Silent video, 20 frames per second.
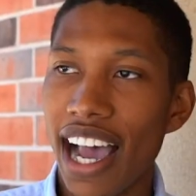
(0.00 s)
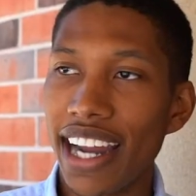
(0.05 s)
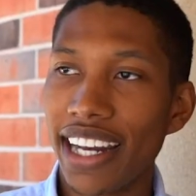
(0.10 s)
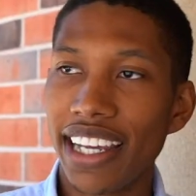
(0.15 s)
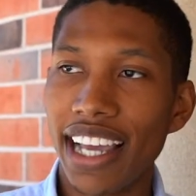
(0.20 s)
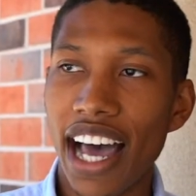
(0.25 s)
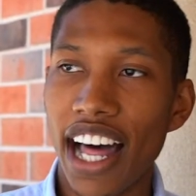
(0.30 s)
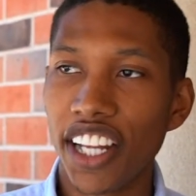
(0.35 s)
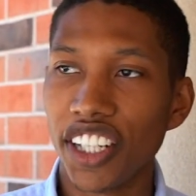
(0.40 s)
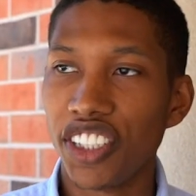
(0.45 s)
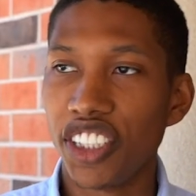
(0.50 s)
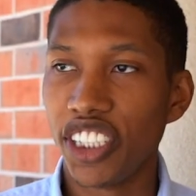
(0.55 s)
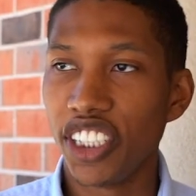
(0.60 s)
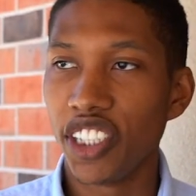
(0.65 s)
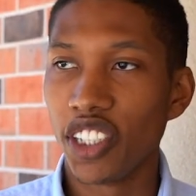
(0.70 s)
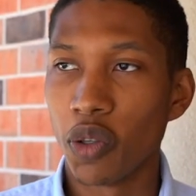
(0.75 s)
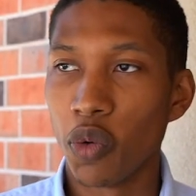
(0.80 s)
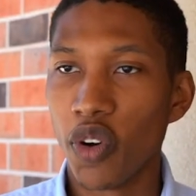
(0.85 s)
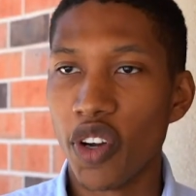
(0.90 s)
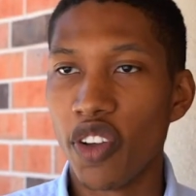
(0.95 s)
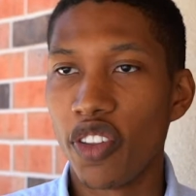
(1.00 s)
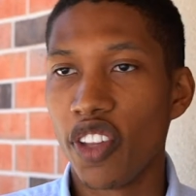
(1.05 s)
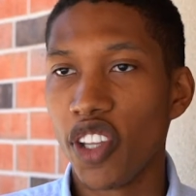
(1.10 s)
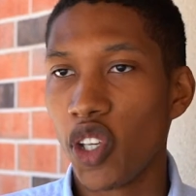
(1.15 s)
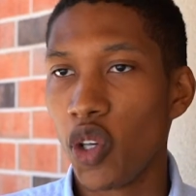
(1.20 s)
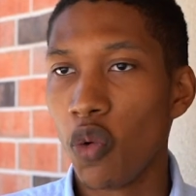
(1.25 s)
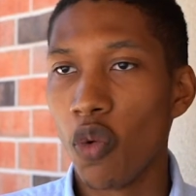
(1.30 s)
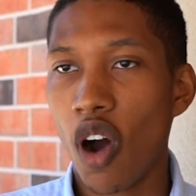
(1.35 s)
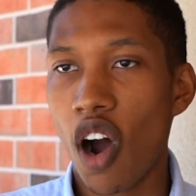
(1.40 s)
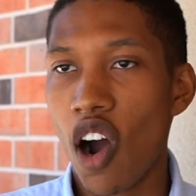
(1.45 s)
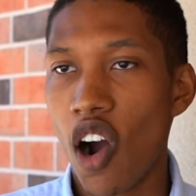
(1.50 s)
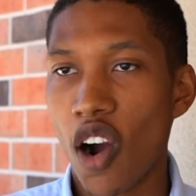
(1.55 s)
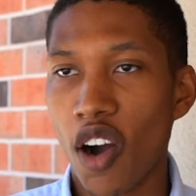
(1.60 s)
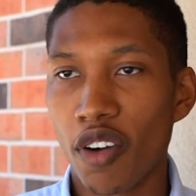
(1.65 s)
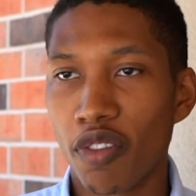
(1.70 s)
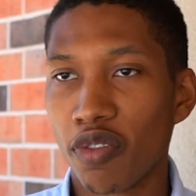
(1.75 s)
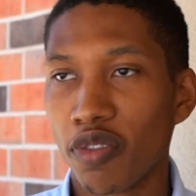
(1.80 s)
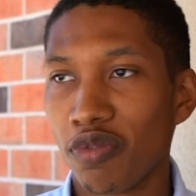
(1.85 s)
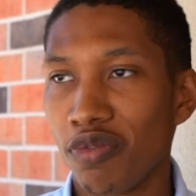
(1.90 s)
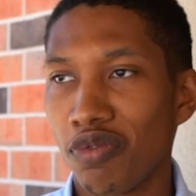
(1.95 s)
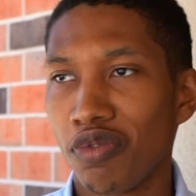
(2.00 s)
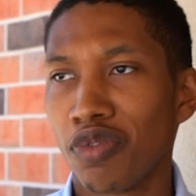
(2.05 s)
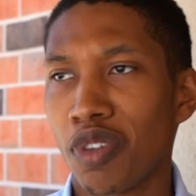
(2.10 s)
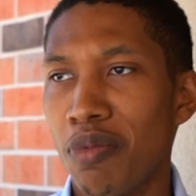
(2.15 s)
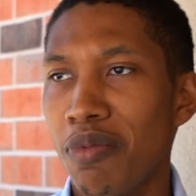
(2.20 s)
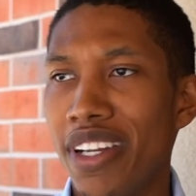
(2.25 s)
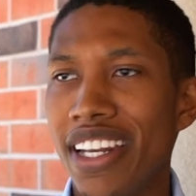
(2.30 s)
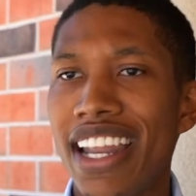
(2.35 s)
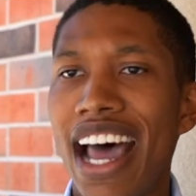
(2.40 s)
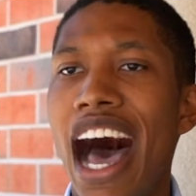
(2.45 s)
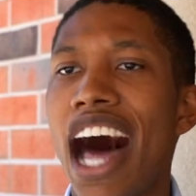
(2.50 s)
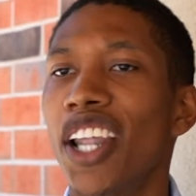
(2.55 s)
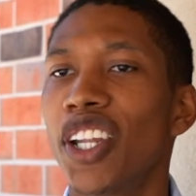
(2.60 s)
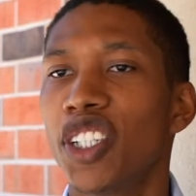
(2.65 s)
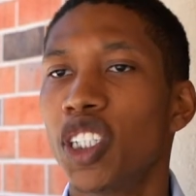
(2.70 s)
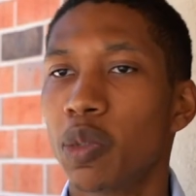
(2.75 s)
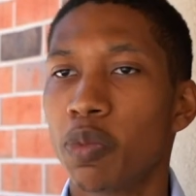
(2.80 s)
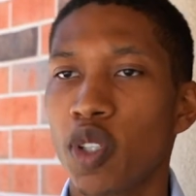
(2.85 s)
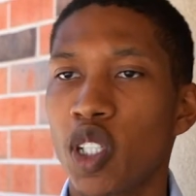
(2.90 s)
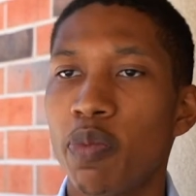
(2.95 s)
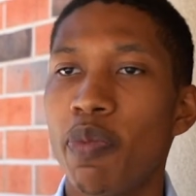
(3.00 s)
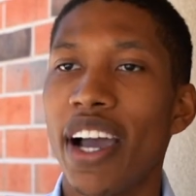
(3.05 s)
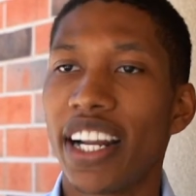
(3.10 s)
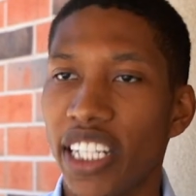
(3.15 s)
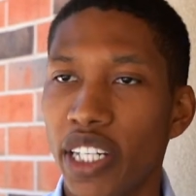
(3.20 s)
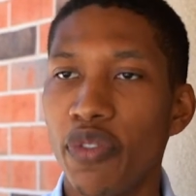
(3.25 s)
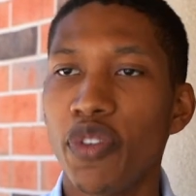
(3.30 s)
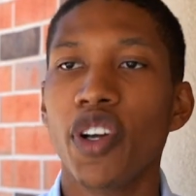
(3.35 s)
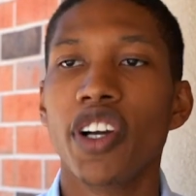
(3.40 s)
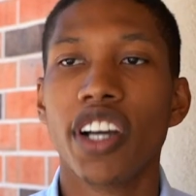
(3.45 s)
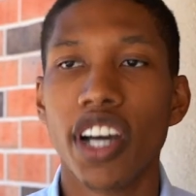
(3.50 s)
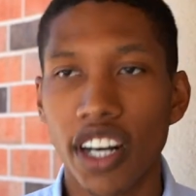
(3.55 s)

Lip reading: in ideology or where you think you are from a knowledge perspective,